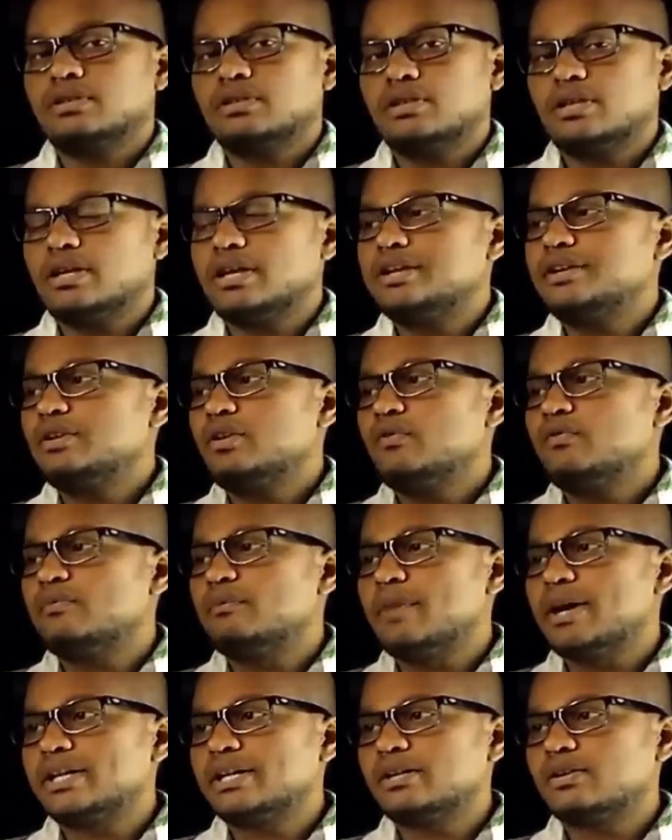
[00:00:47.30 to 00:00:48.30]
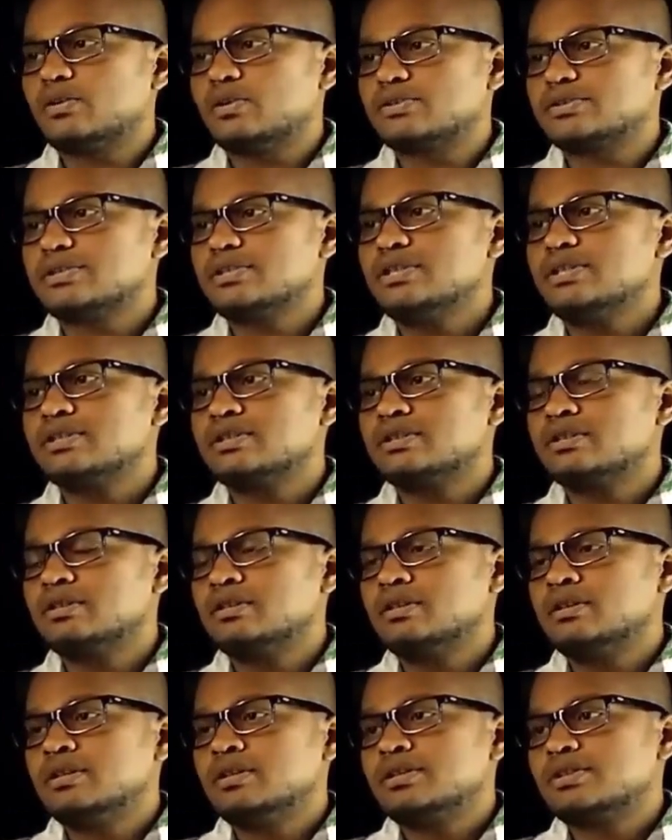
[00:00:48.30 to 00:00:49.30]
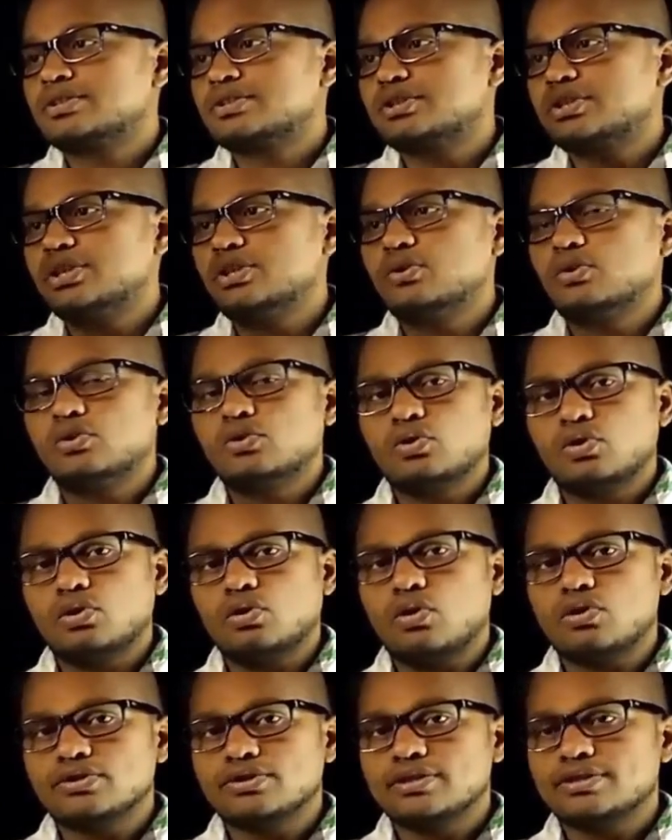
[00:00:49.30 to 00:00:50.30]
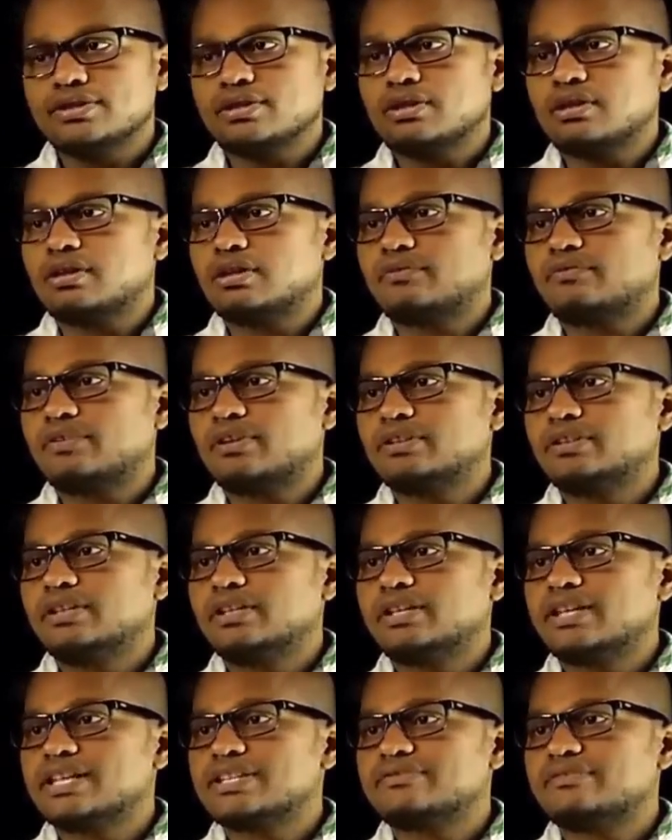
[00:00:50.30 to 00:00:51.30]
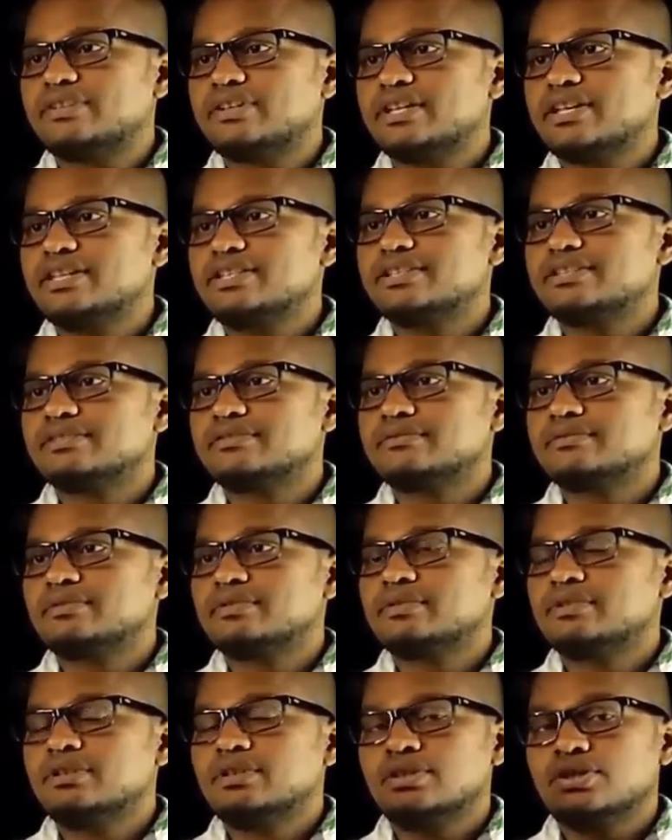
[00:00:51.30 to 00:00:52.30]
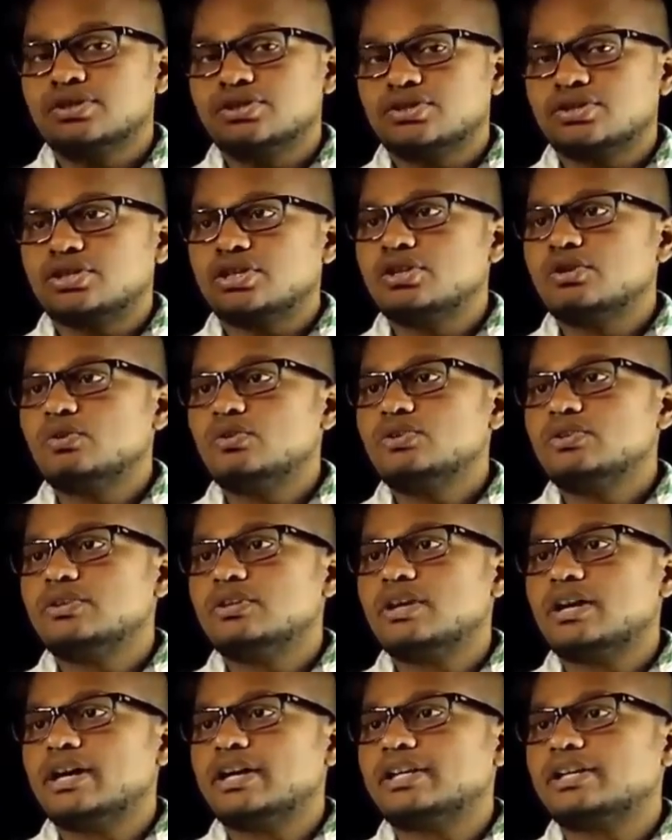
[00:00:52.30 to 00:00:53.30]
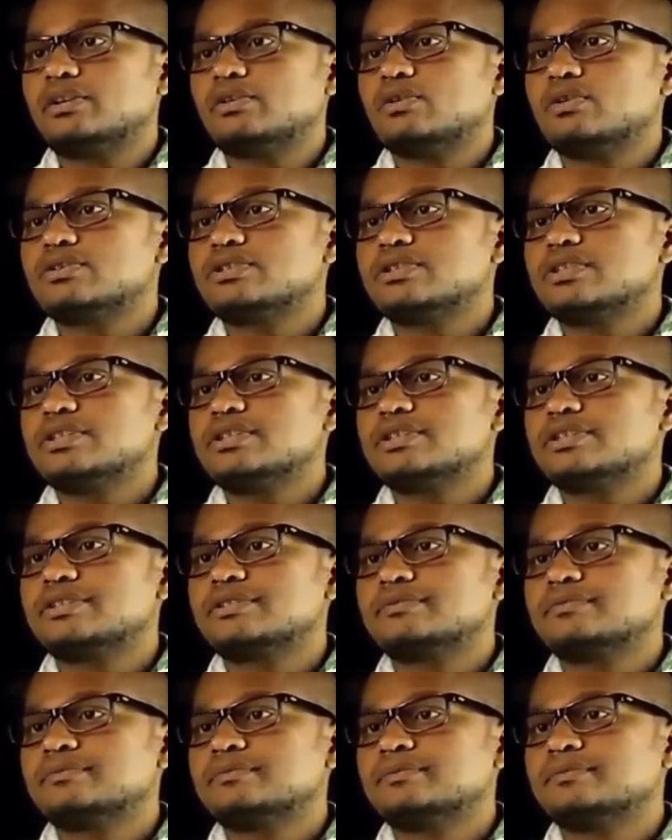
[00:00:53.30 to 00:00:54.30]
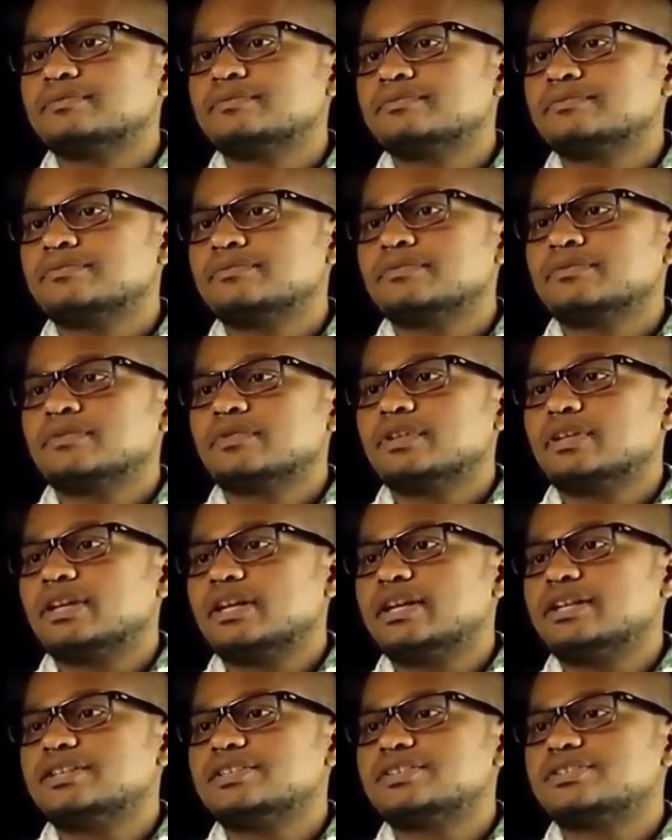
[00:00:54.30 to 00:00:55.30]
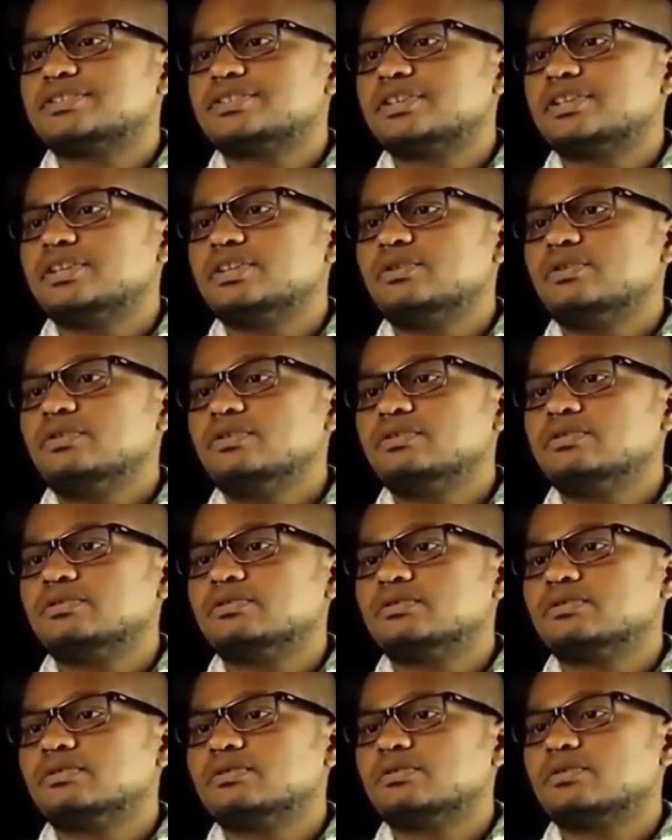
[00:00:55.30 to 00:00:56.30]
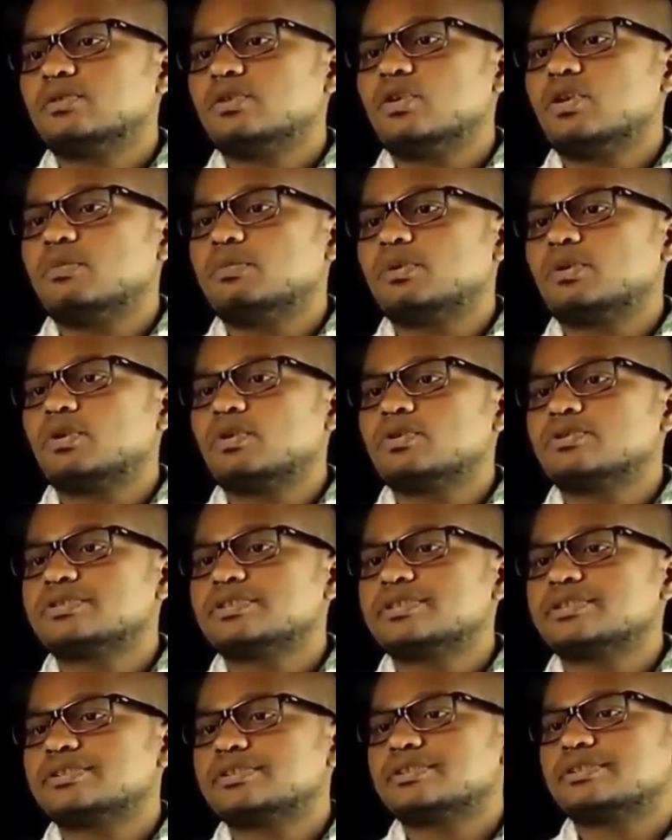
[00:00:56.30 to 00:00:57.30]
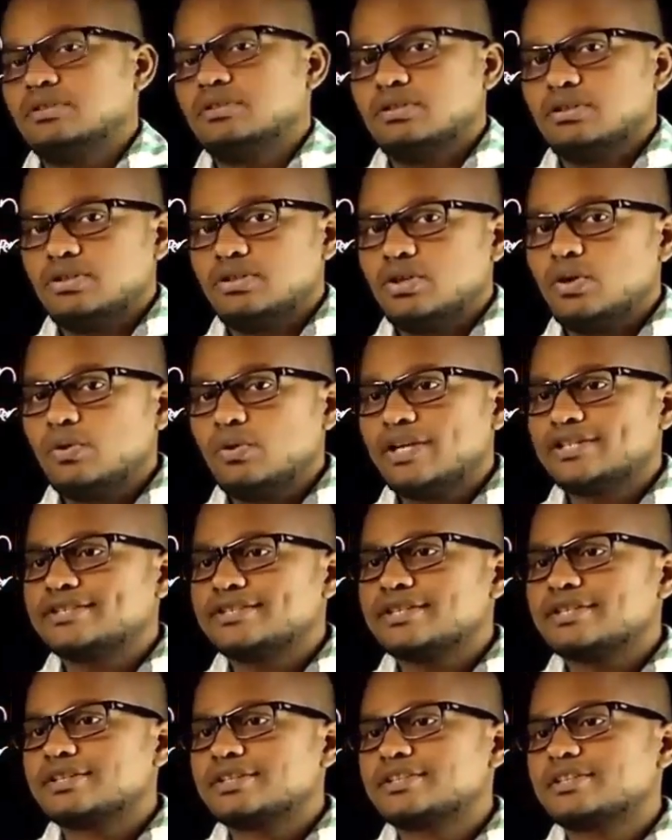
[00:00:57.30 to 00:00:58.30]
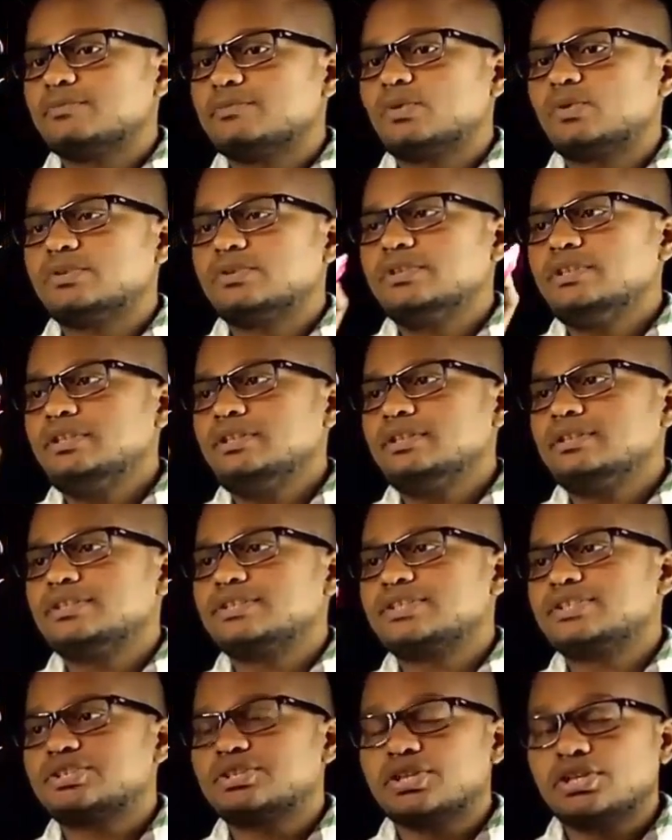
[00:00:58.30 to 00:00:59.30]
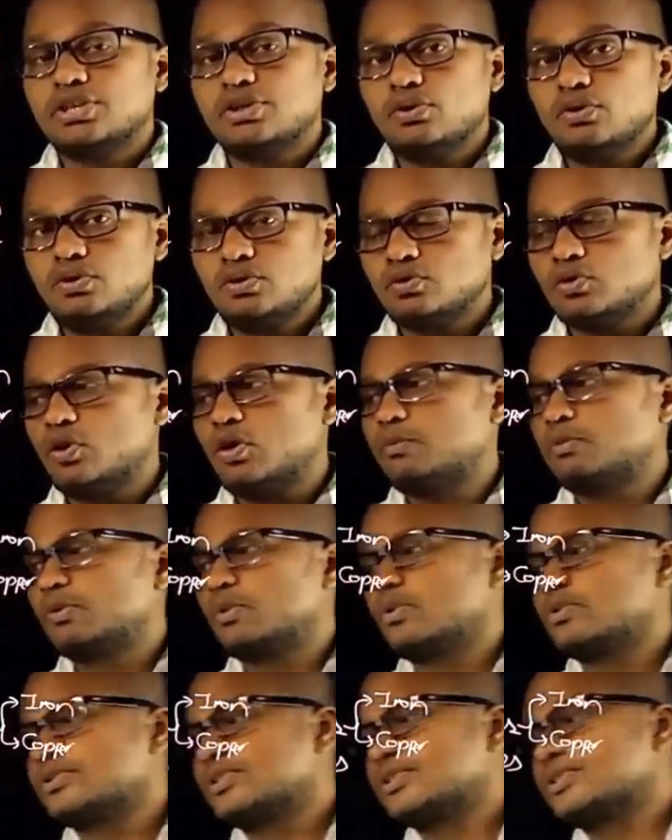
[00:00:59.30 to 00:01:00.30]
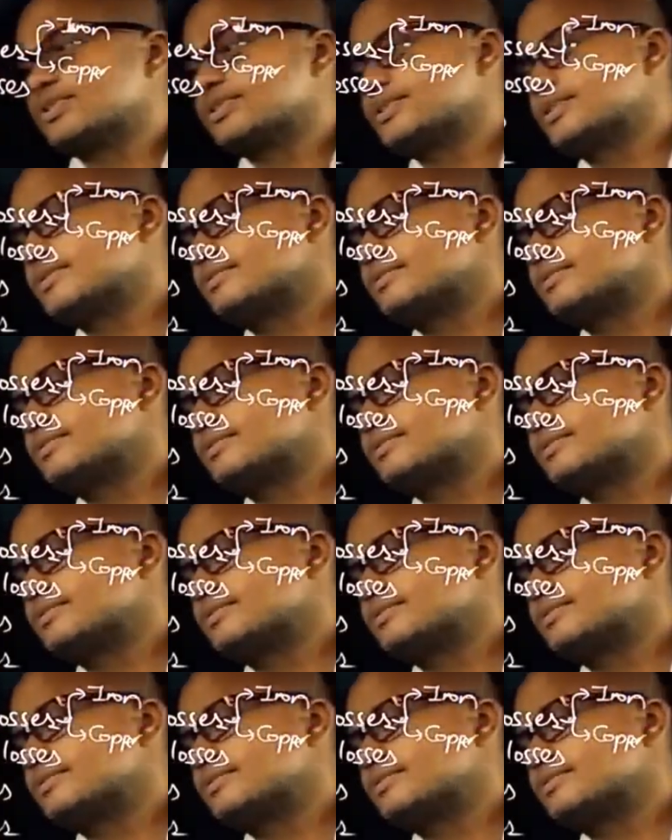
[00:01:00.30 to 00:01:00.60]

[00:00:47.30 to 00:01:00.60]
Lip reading: And of minor losses, stray load losses are further classified as stray load iron losses and stray load copper losses. Now let's discuss about the stray load copper losses.